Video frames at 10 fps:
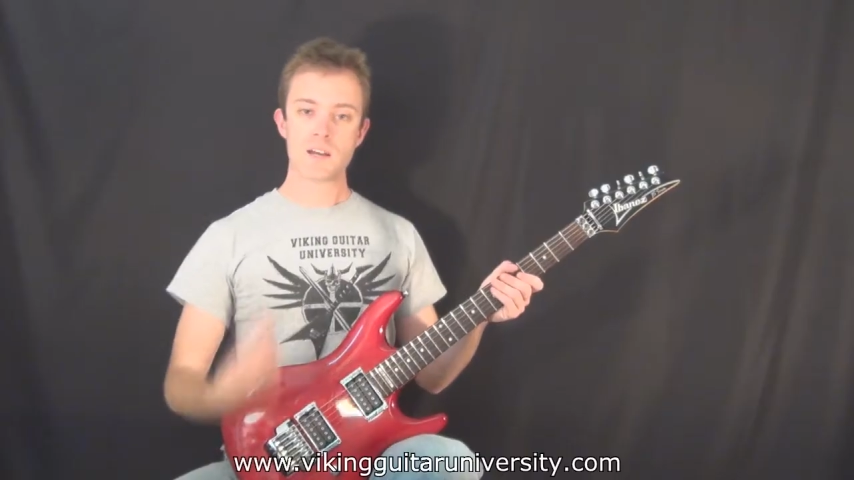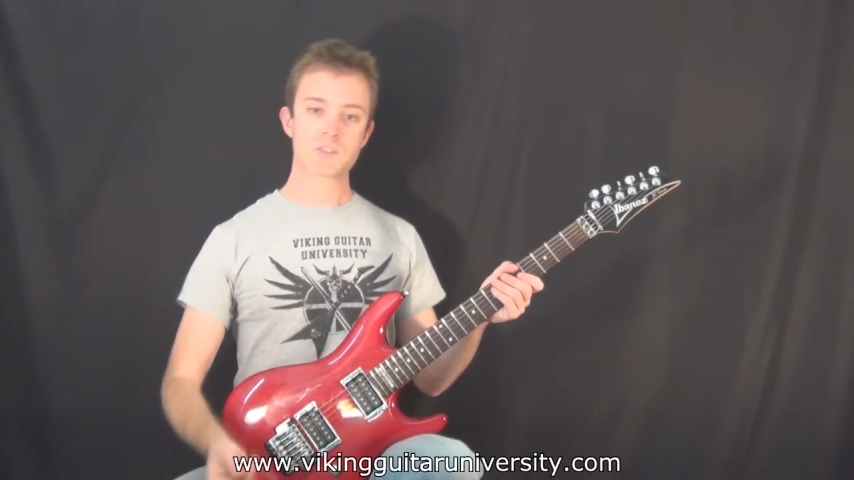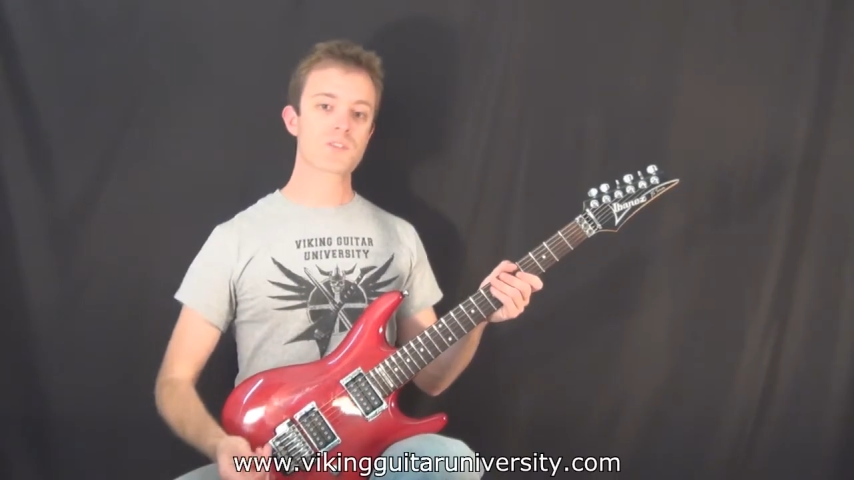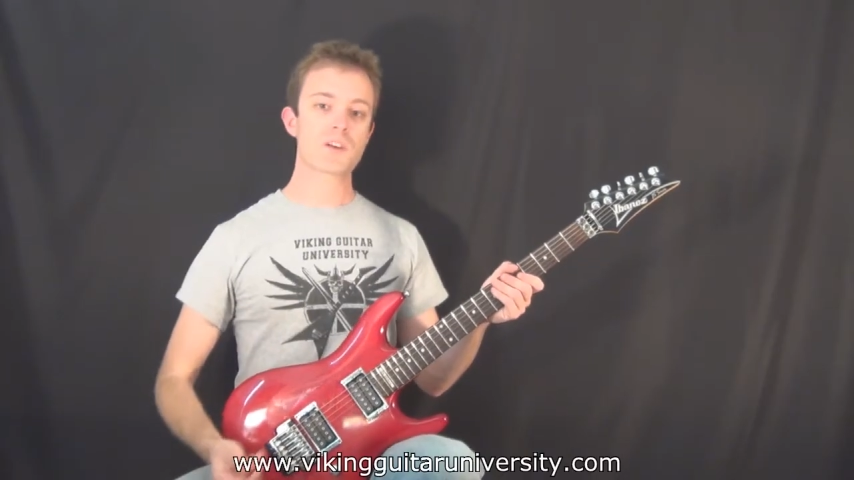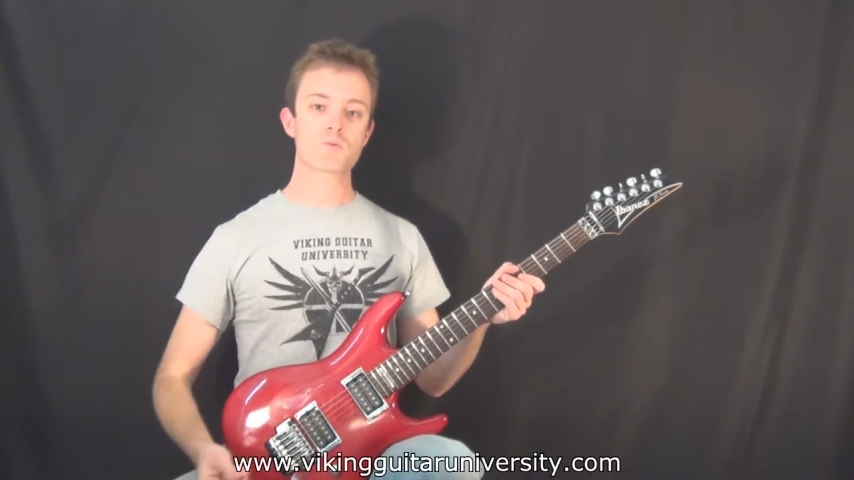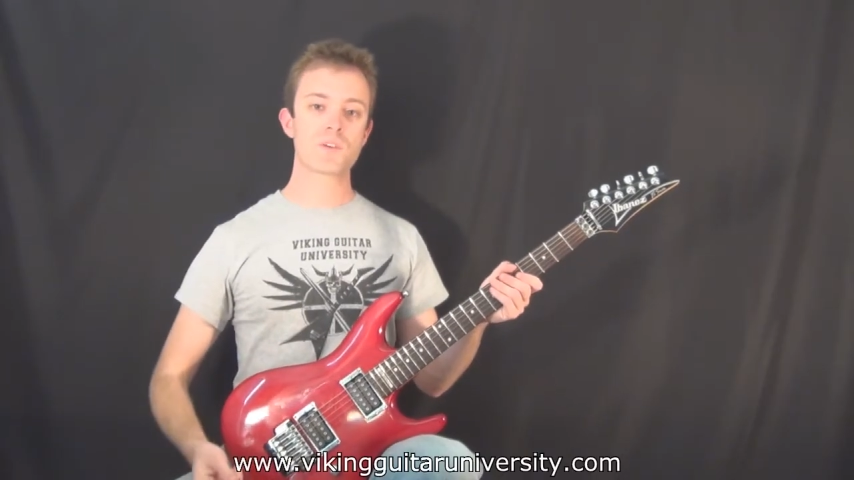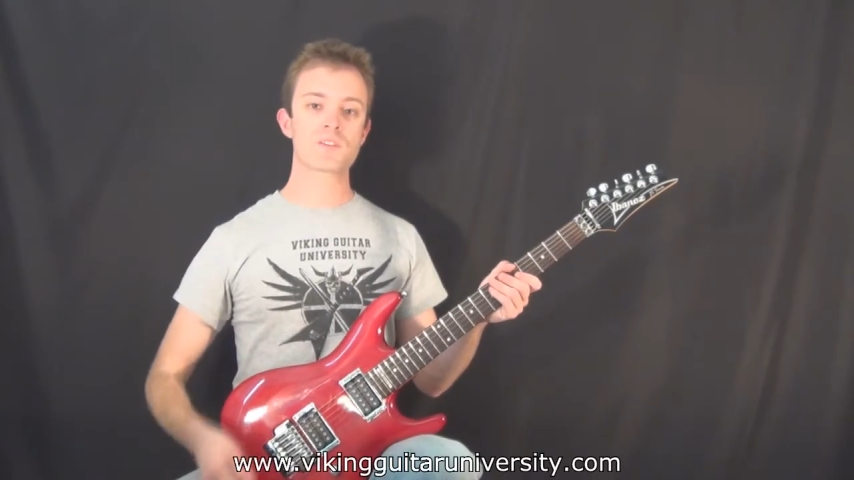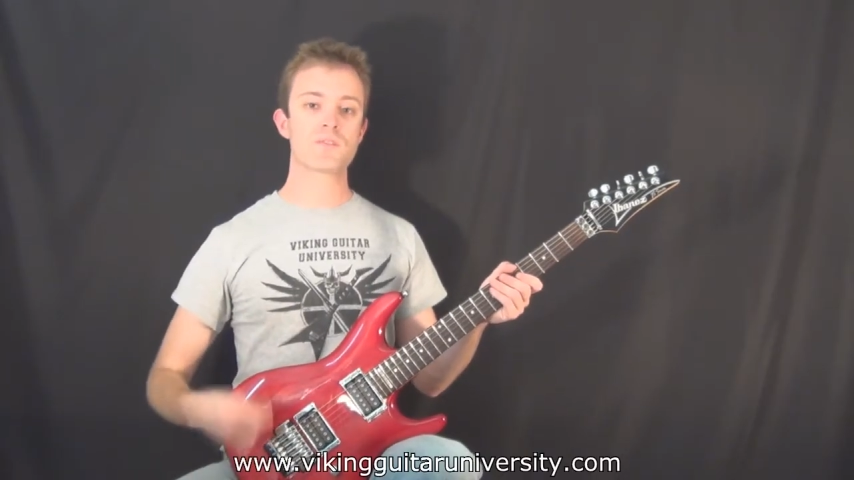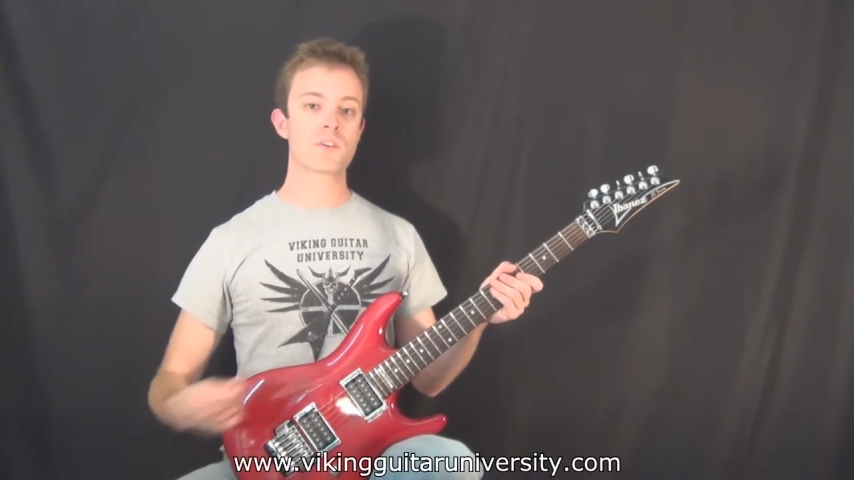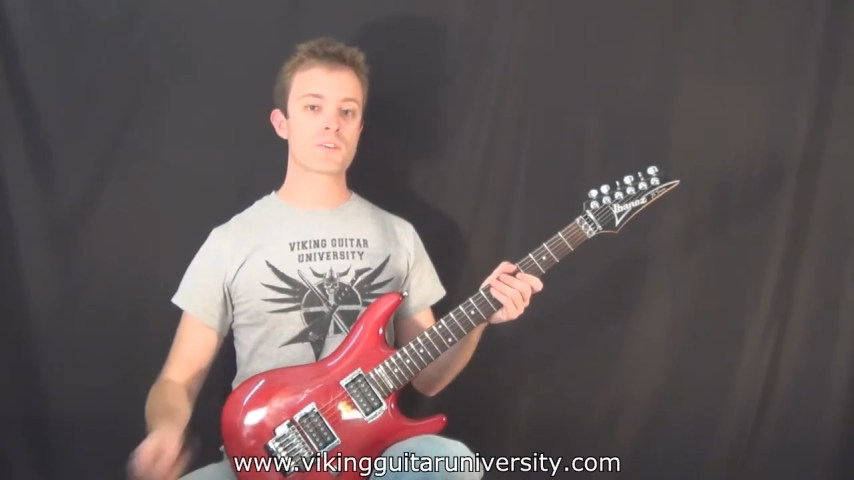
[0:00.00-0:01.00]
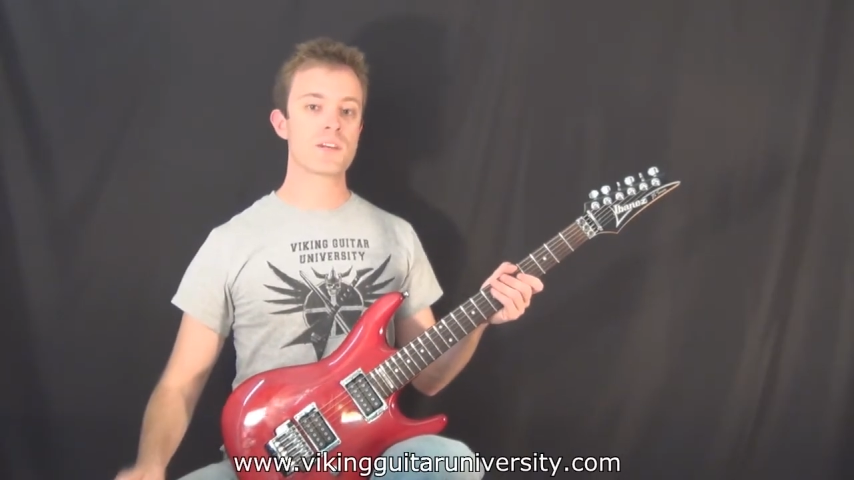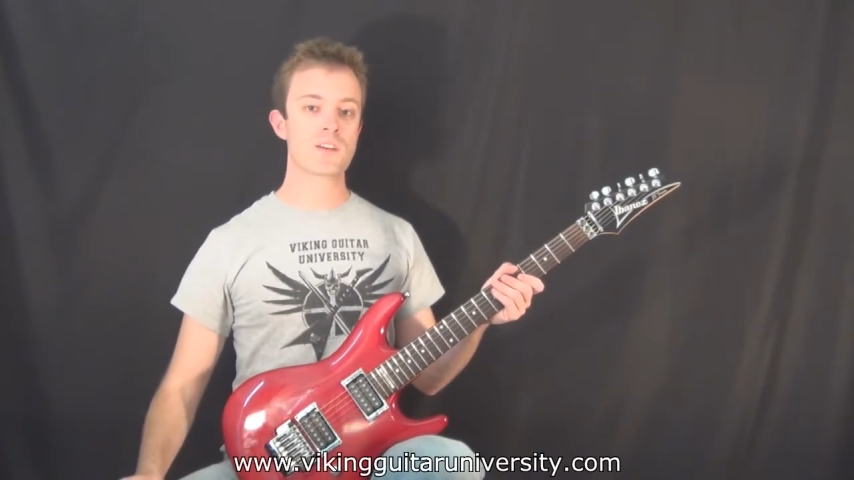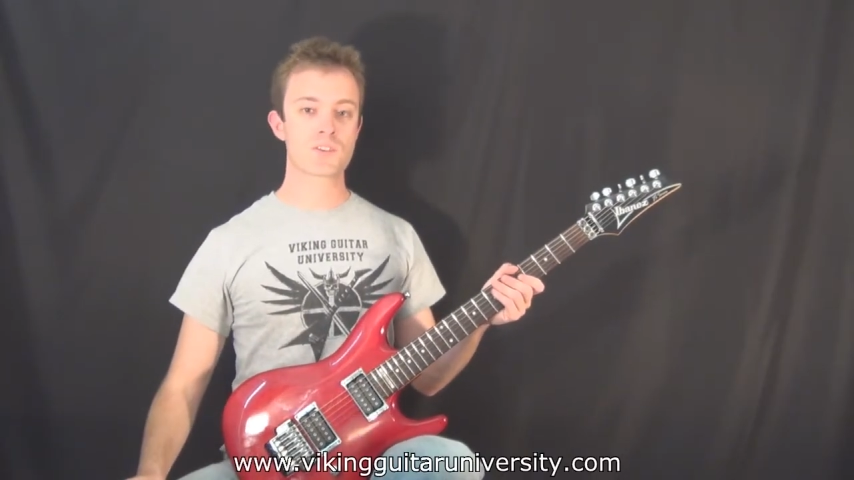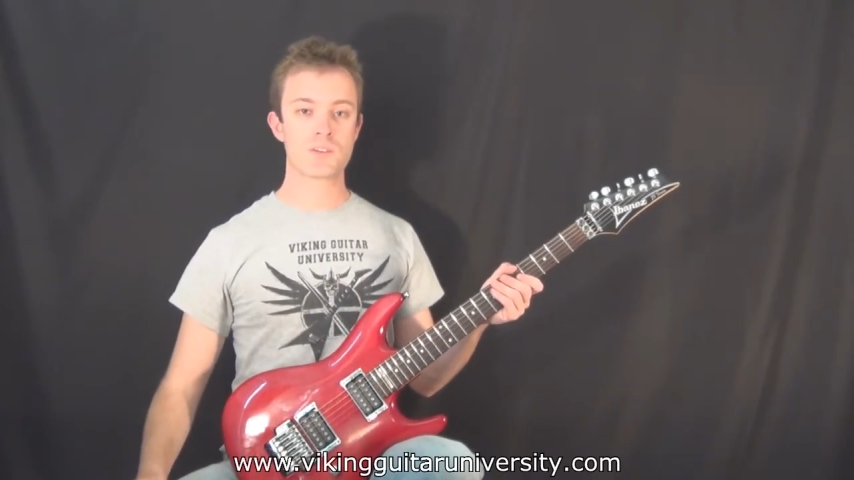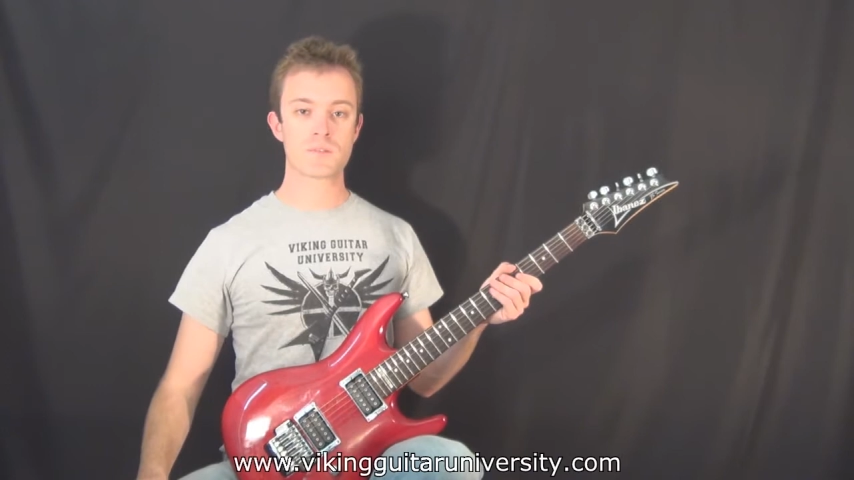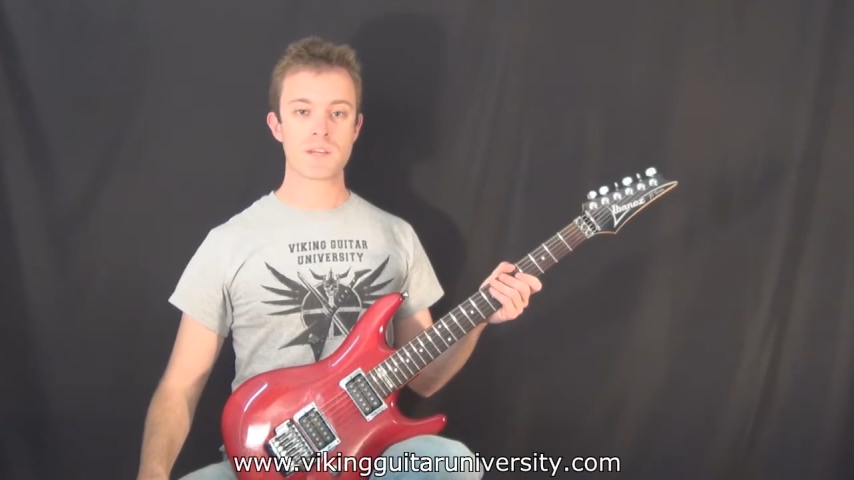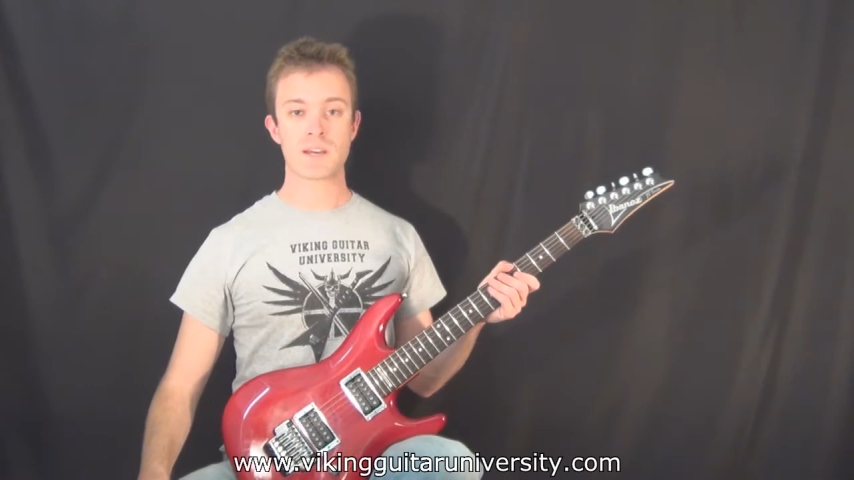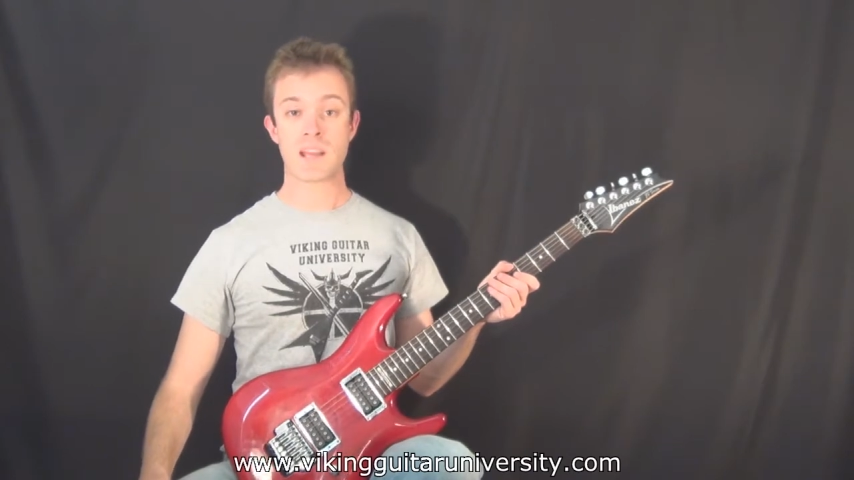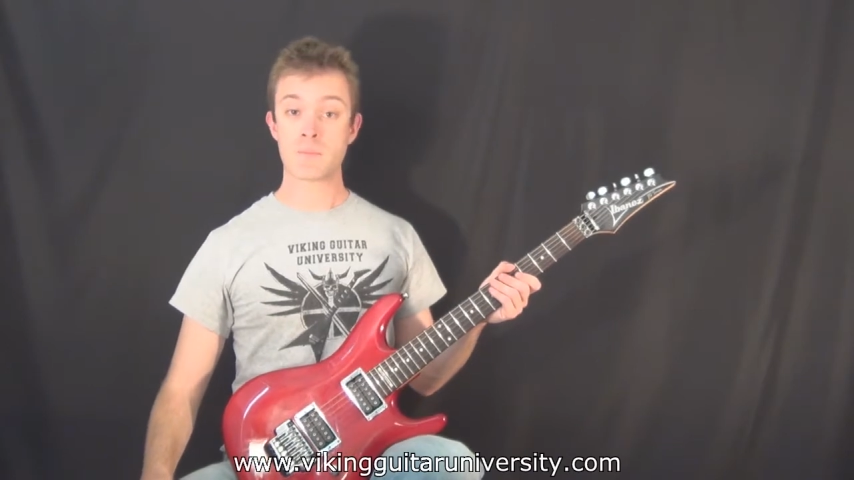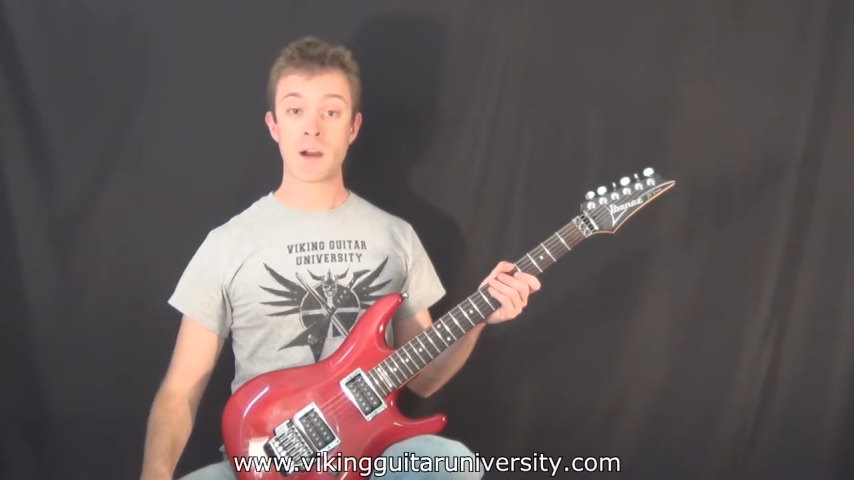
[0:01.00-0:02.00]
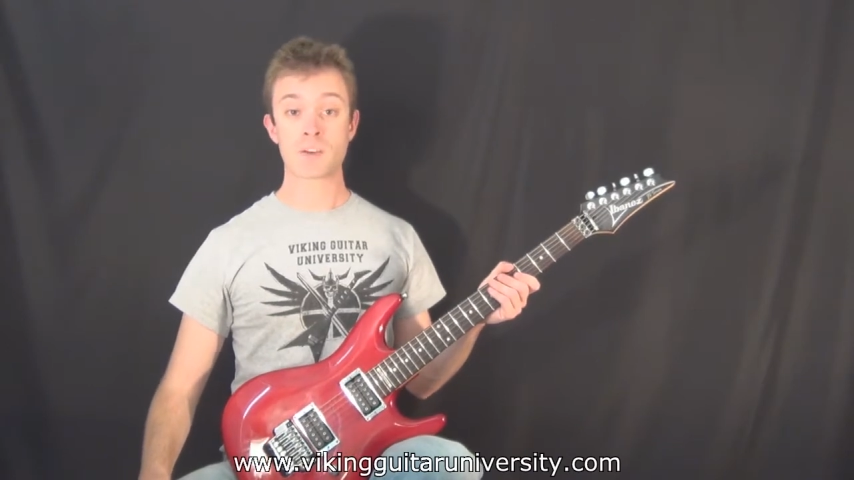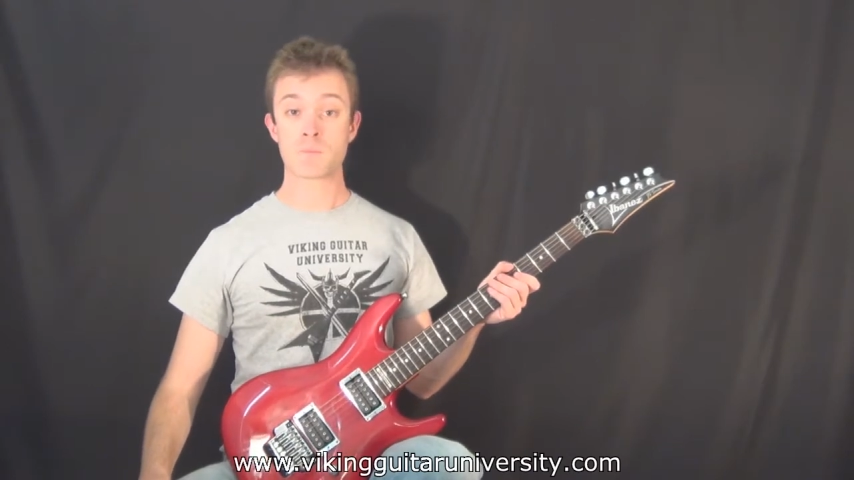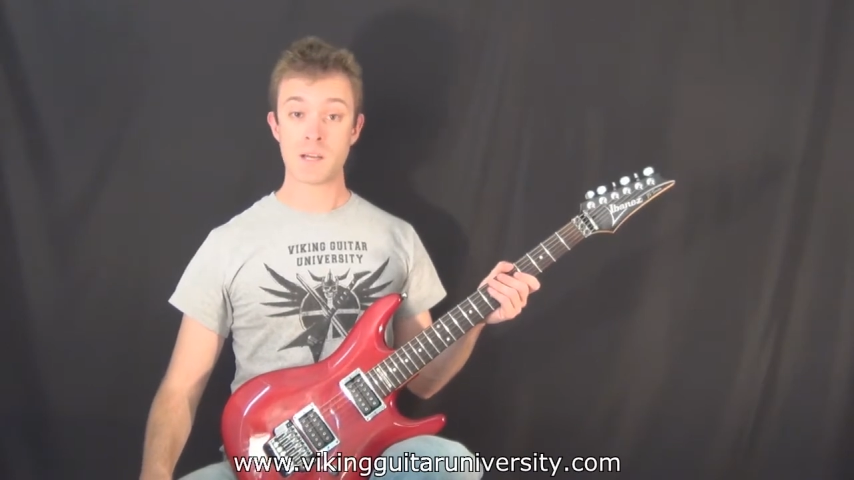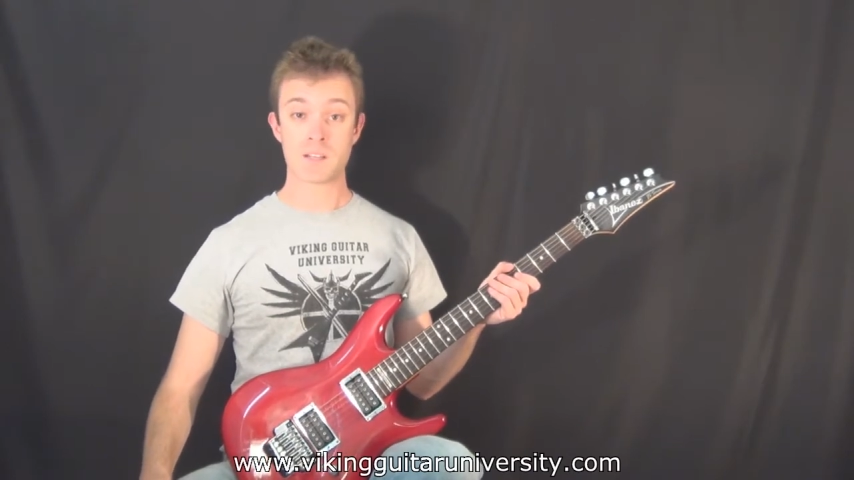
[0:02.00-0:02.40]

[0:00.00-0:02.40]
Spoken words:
Exercise 1 is a variation of that A minor